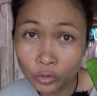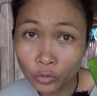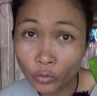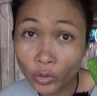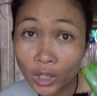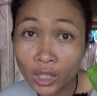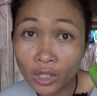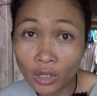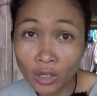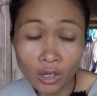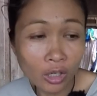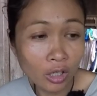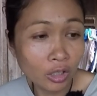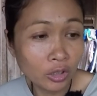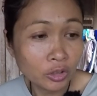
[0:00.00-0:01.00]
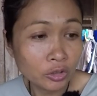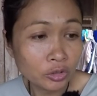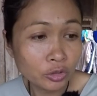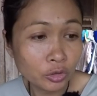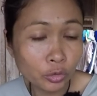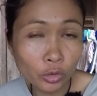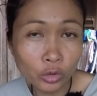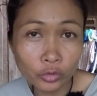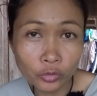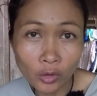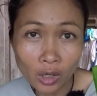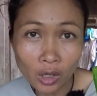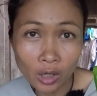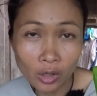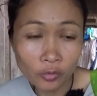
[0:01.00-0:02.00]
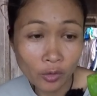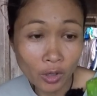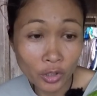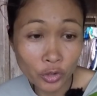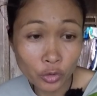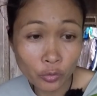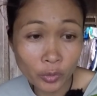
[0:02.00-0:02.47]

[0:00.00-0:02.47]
work or to good for you,